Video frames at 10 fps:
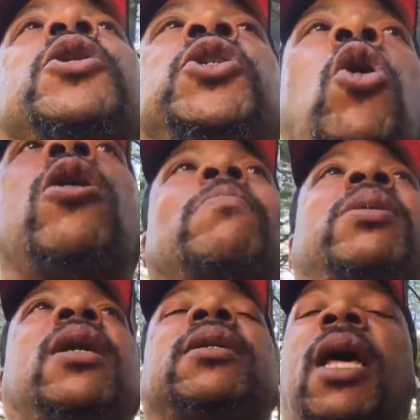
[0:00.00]
York
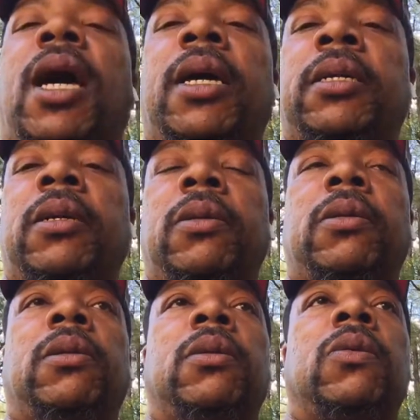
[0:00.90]
bloodline,
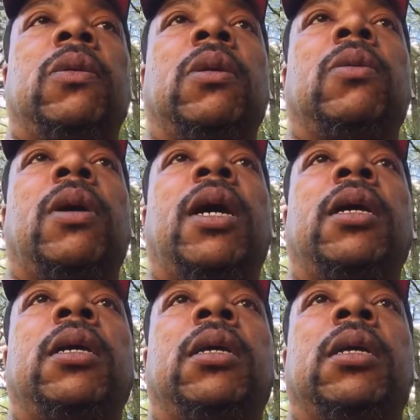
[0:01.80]

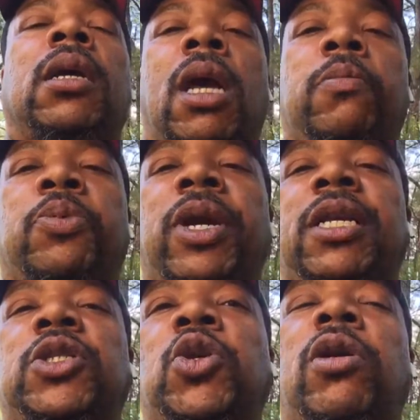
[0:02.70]
right, and
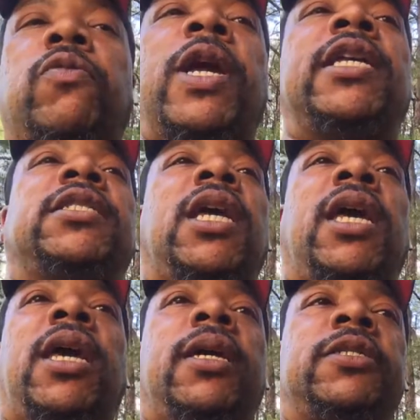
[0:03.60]
breed it to a
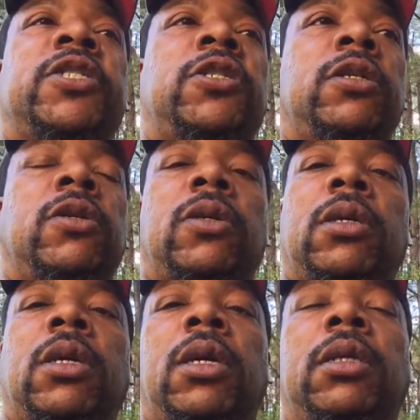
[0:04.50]
razor edge,
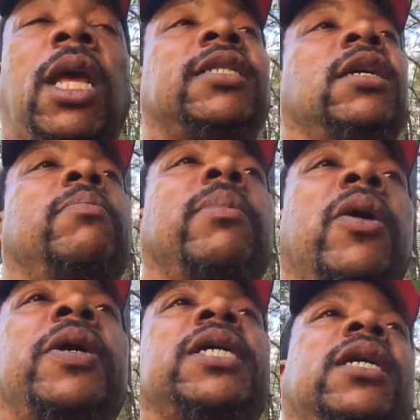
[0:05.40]
that's
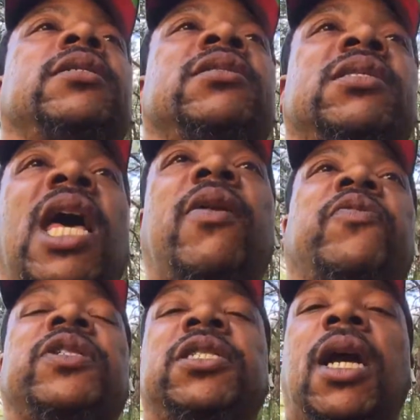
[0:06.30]
American
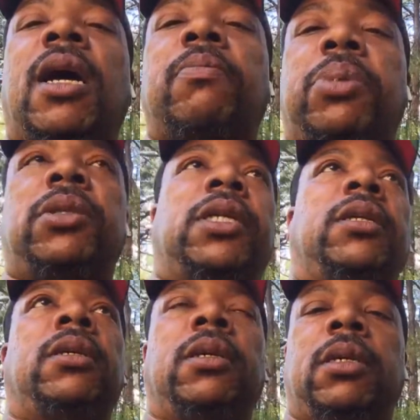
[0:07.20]
Staffordshire
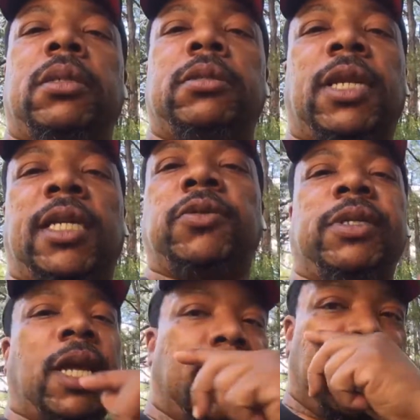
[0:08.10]
Bully. That's
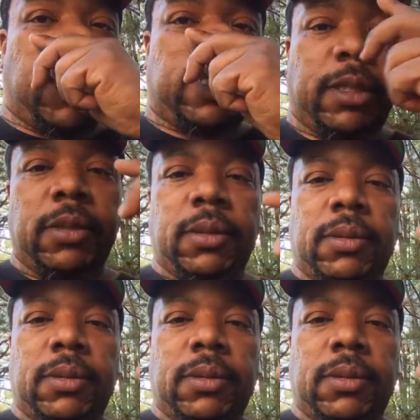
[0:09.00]
what that is.